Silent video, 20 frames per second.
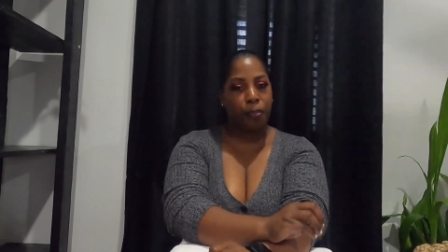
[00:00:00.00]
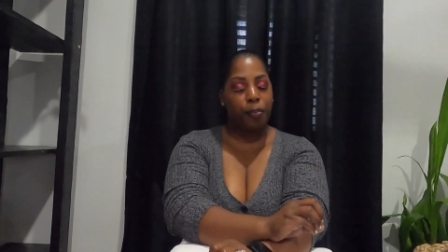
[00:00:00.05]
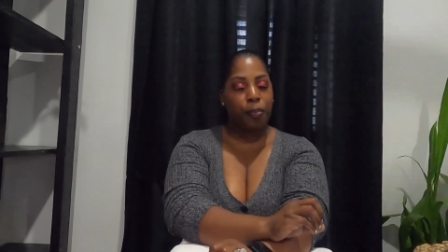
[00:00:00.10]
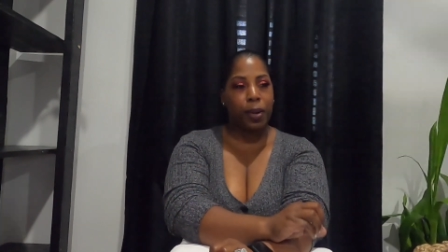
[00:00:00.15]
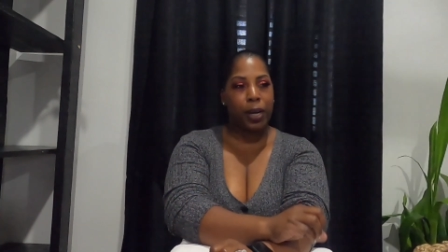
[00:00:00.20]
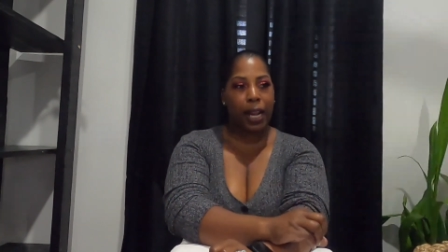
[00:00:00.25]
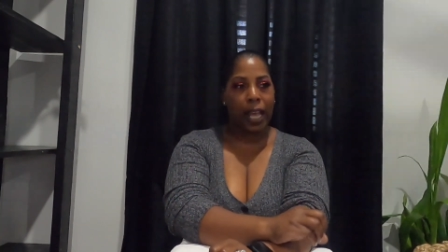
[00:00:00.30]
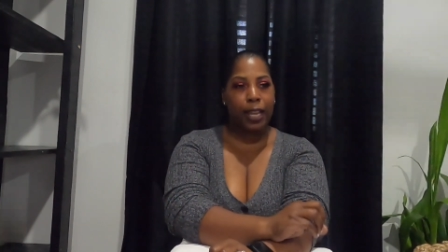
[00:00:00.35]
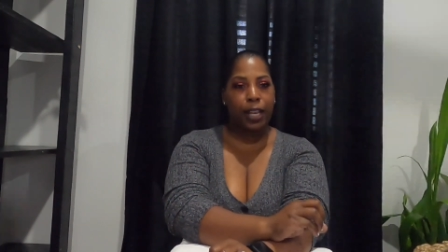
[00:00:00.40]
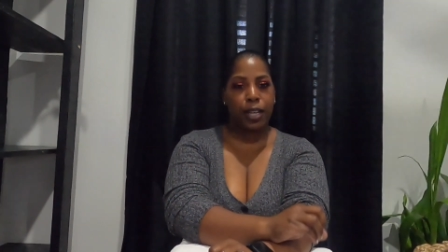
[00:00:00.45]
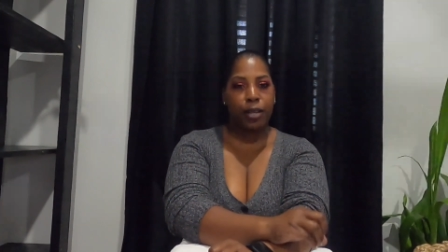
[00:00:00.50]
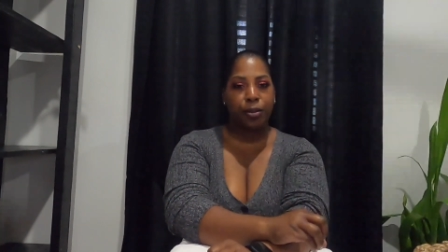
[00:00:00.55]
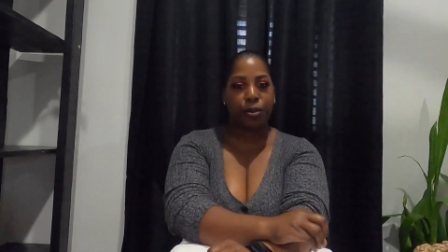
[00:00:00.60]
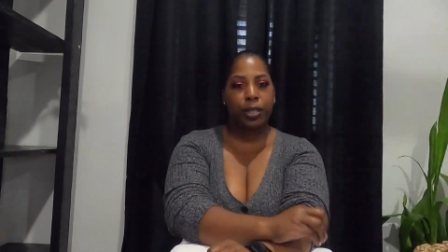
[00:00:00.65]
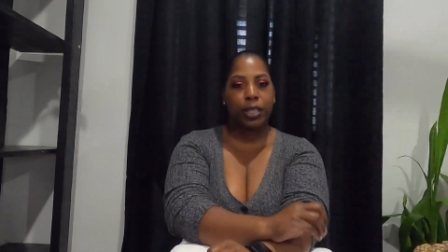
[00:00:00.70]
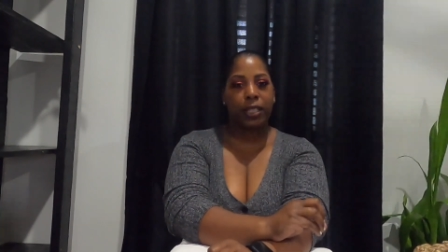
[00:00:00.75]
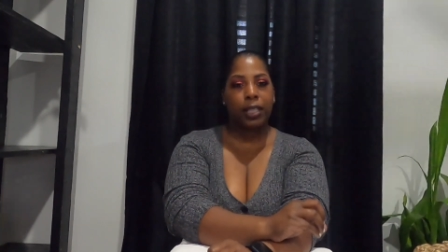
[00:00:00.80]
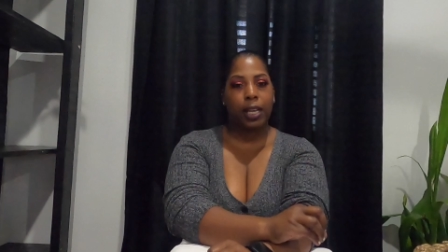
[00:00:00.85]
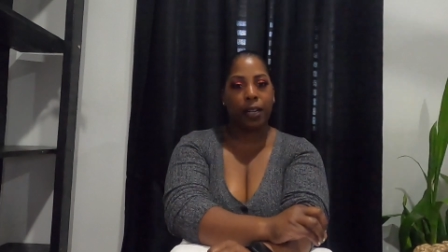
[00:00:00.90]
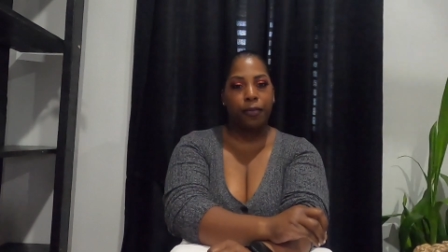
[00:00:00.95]
But I
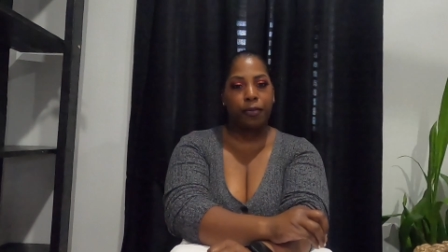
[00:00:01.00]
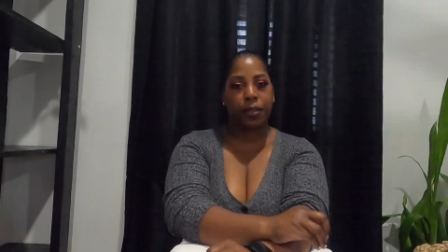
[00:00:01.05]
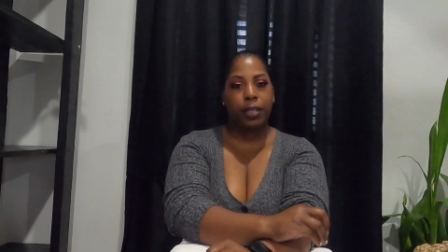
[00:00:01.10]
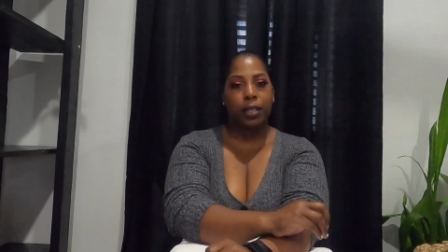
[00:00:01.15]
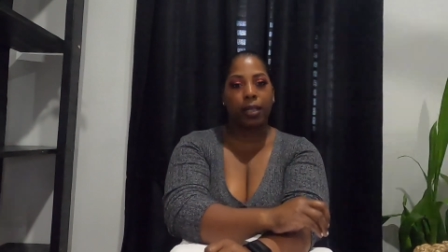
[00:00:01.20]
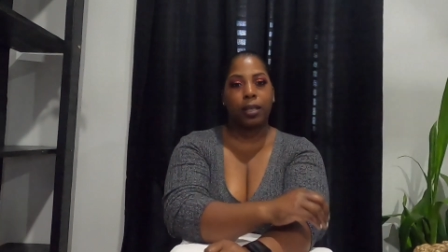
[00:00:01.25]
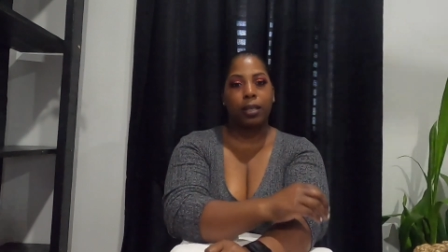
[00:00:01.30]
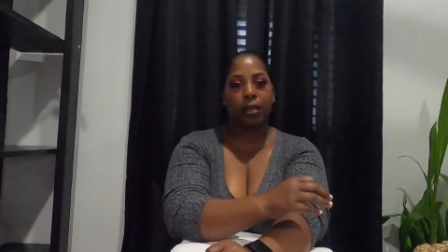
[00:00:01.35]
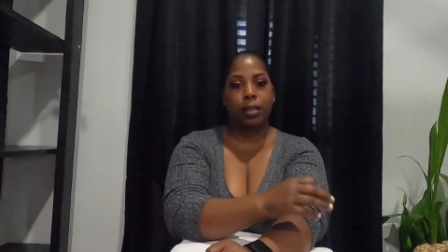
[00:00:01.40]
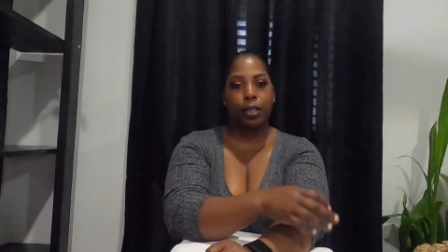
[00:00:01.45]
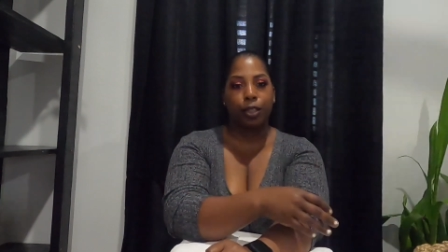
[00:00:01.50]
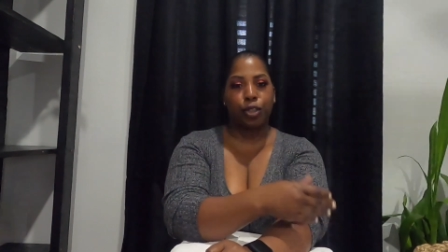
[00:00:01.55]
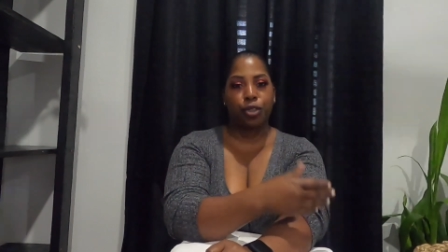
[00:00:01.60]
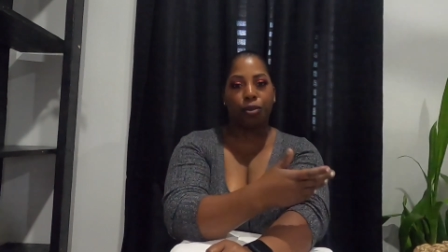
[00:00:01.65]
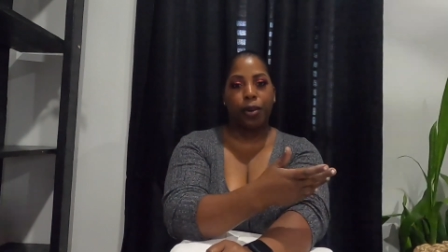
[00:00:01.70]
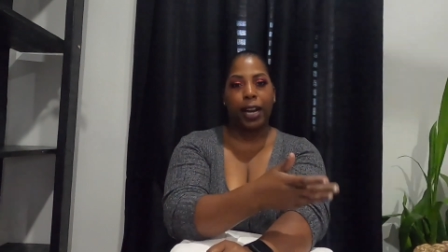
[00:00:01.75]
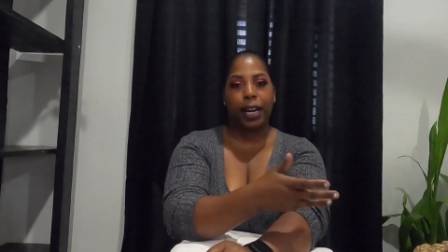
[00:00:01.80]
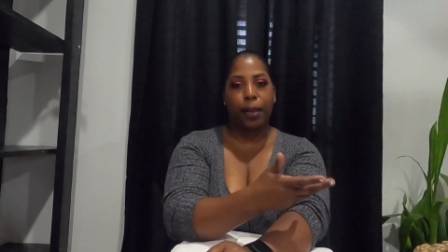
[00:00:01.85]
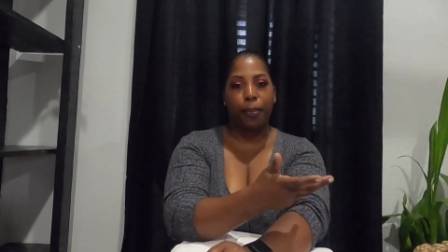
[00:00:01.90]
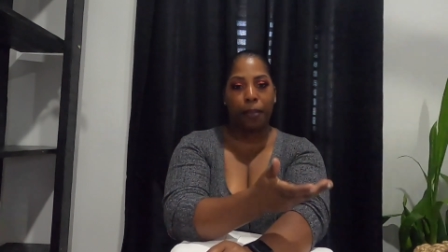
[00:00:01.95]
use stuff to
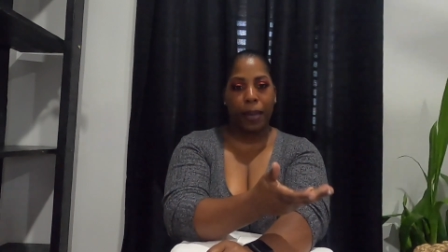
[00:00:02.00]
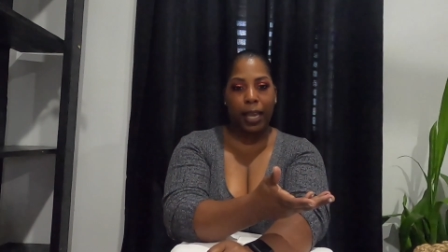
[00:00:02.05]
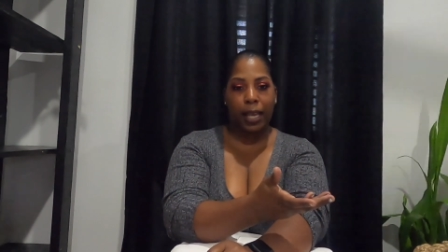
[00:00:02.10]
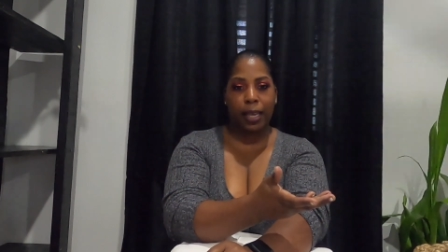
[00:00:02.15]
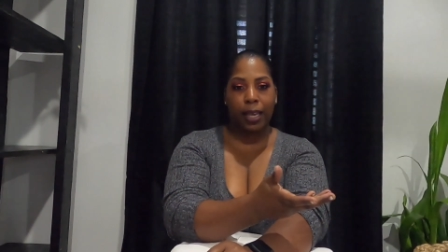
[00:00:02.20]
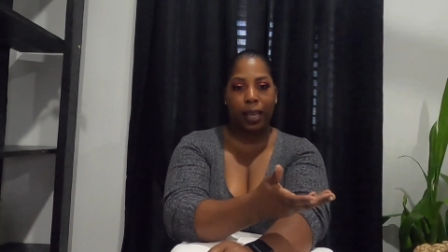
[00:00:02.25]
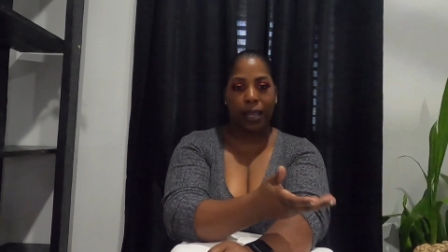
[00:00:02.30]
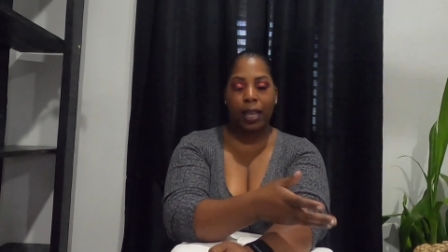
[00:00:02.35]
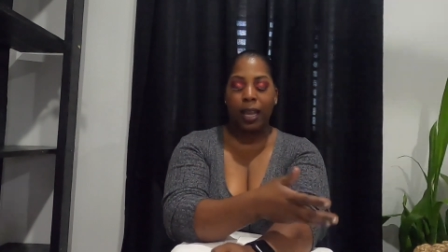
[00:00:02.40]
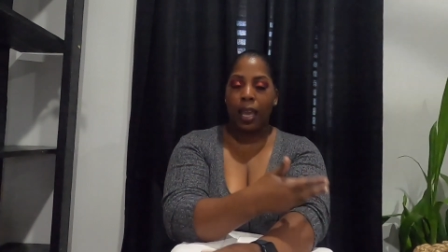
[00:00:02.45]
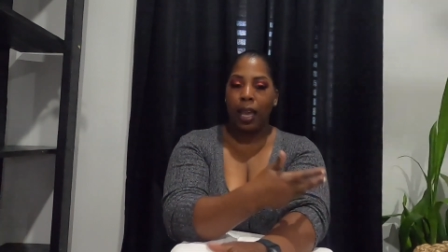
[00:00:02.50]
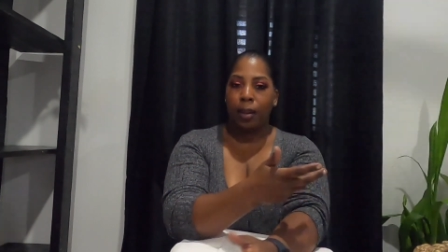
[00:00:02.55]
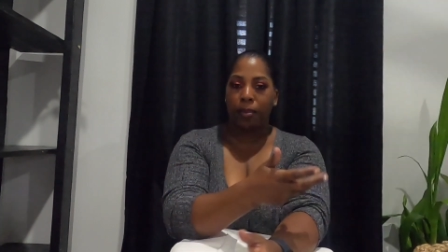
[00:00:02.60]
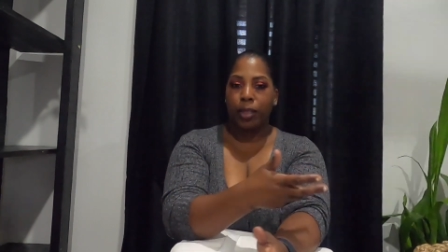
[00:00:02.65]
try to make it.